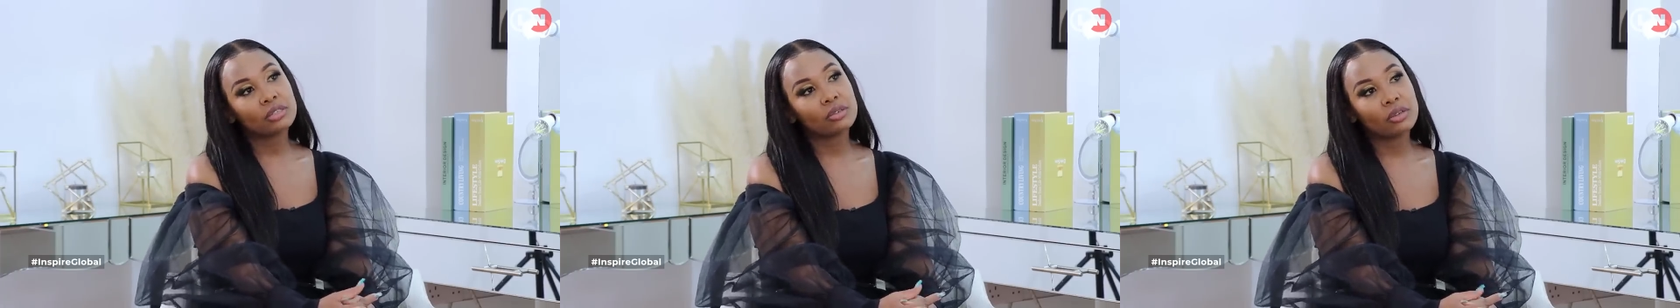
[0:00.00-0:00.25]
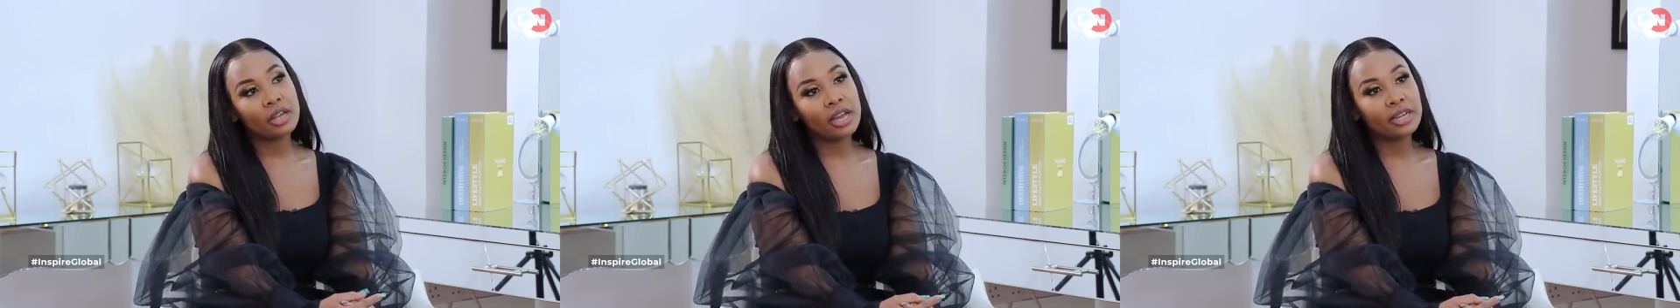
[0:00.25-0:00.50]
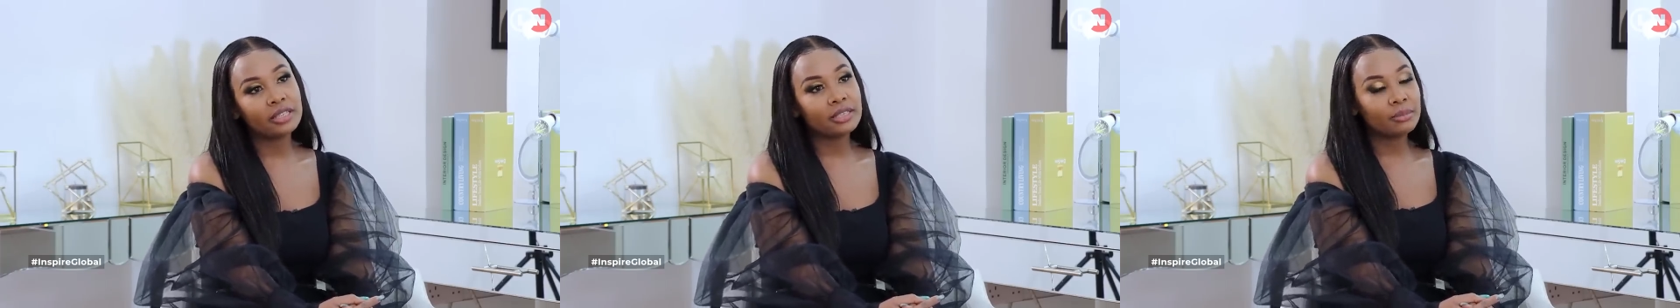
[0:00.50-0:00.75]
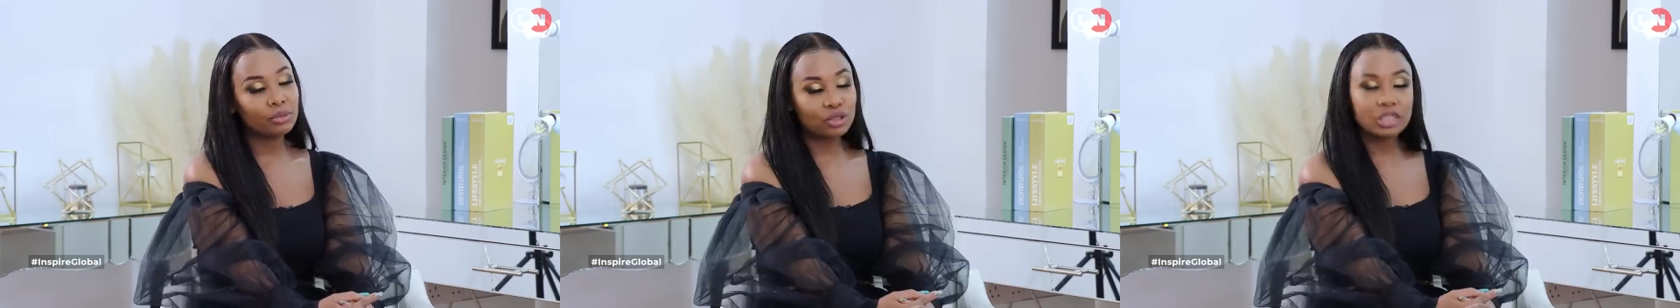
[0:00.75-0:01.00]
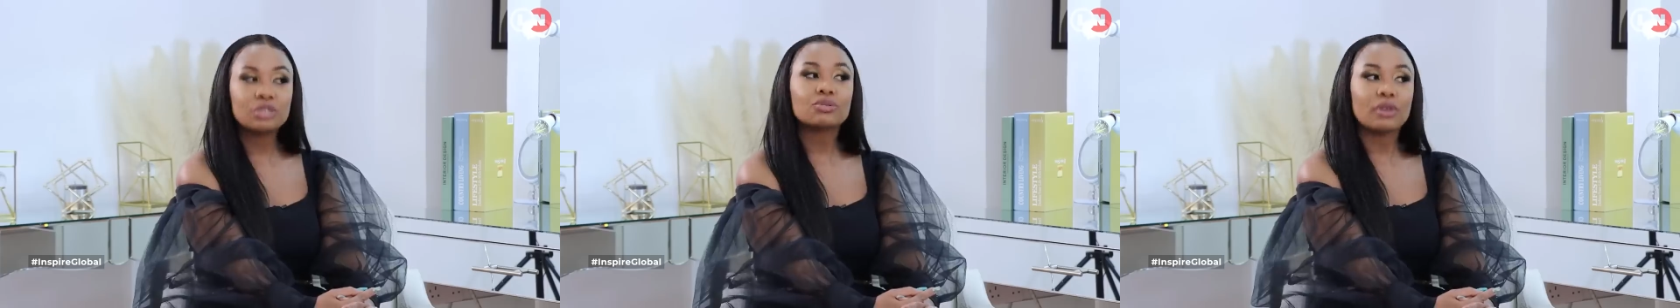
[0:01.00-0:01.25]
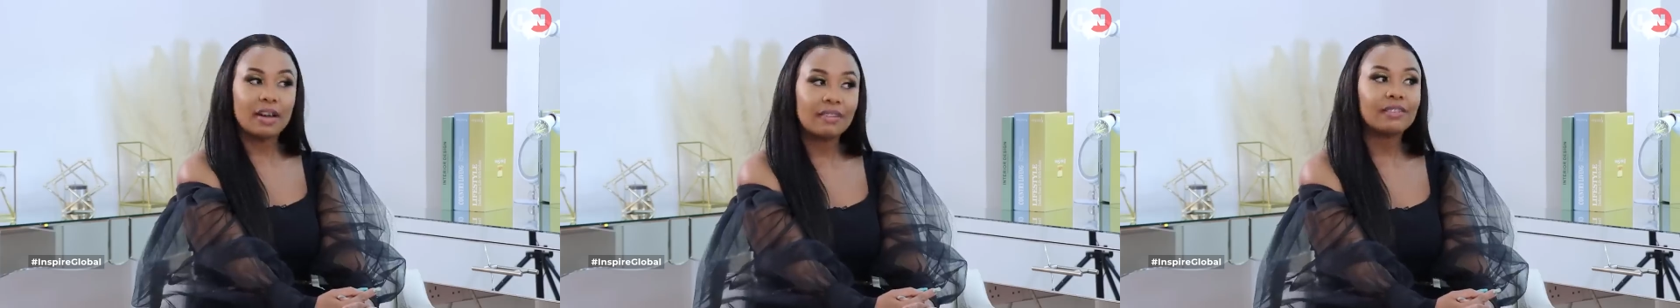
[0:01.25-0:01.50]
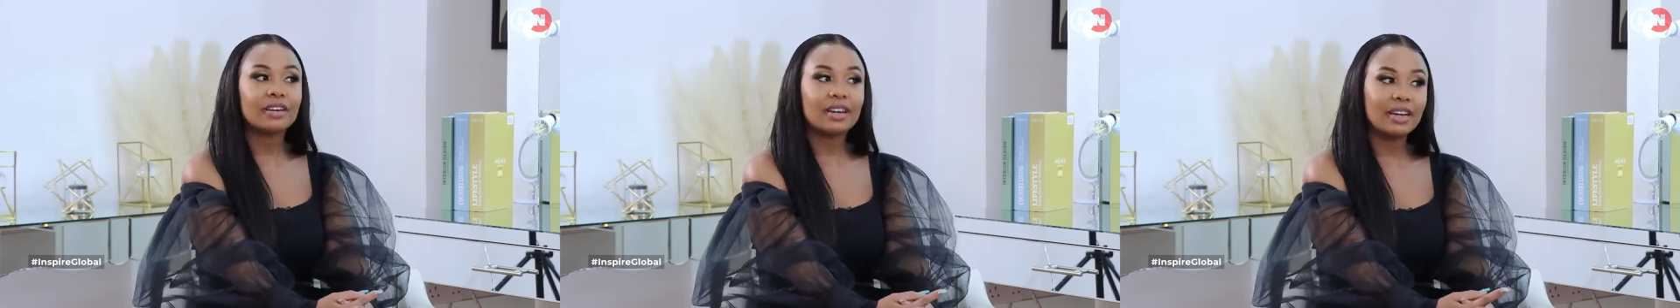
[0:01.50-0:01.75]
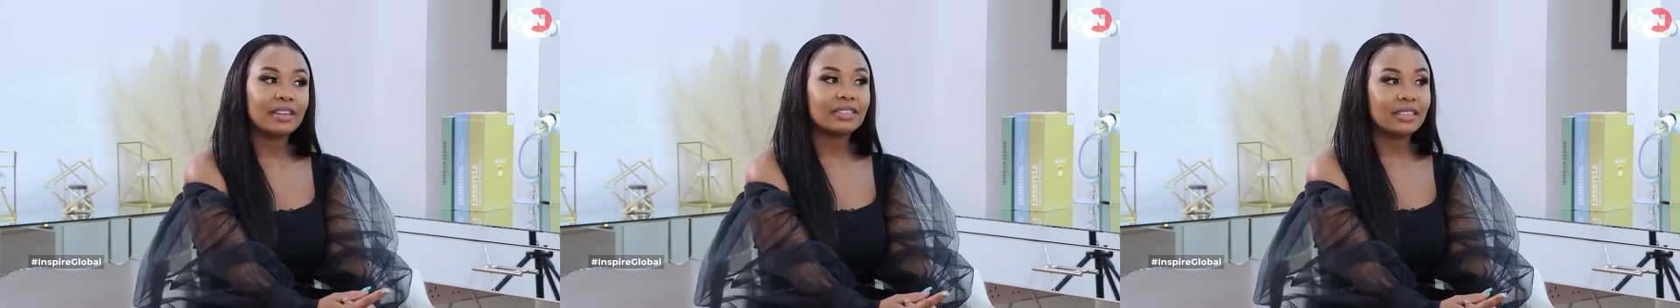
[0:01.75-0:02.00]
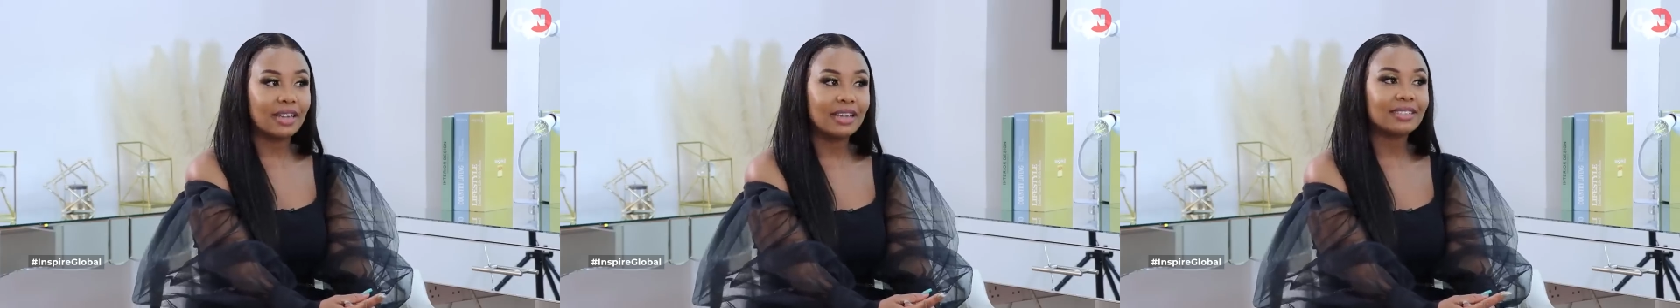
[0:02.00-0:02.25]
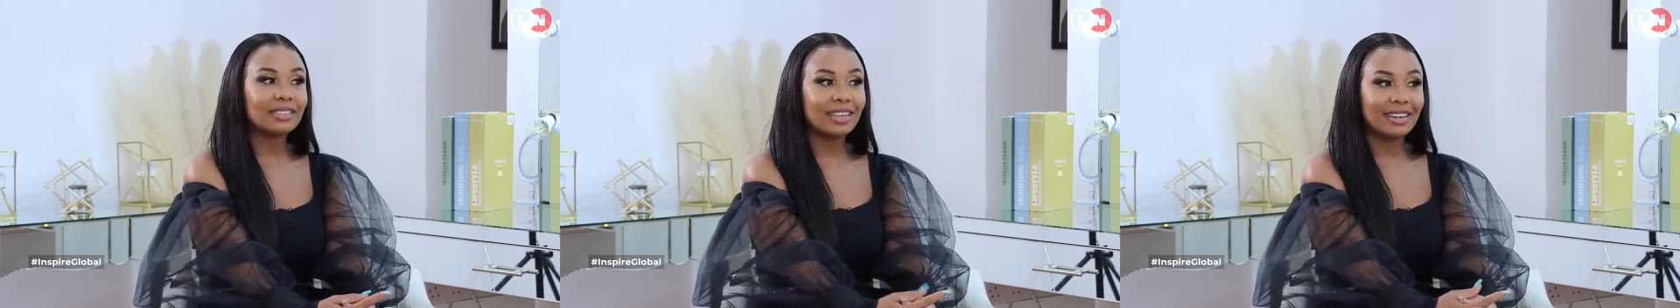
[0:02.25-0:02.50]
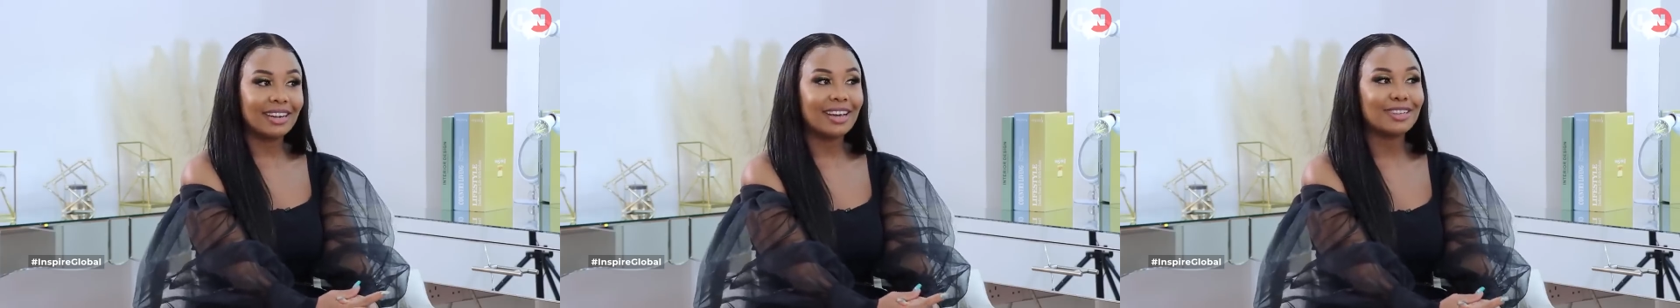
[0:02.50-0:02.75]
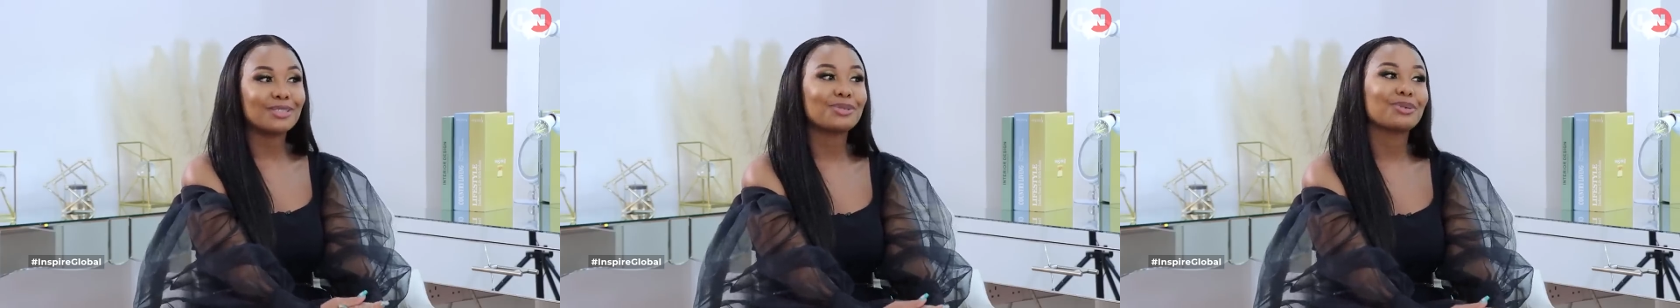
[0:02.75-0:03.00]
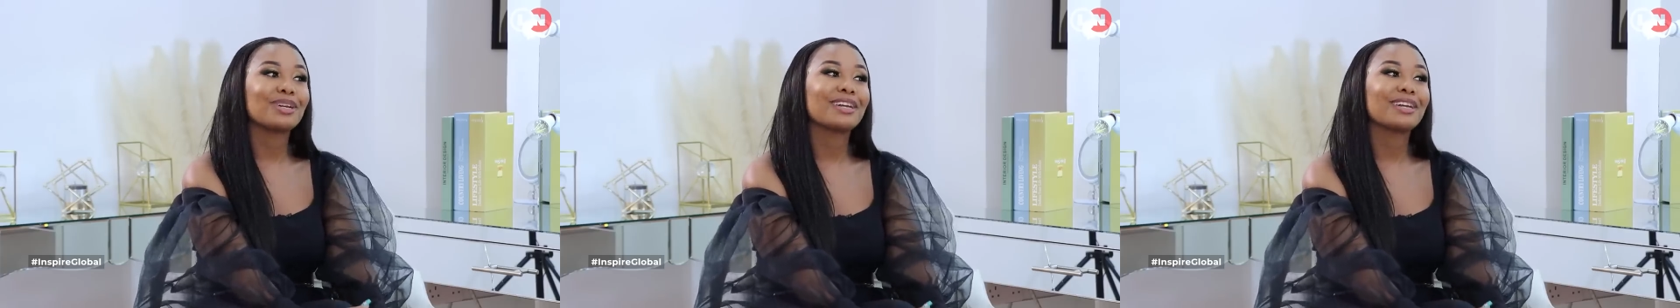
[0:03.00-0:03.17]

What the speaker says: So yeah, it's important to have a side hustle.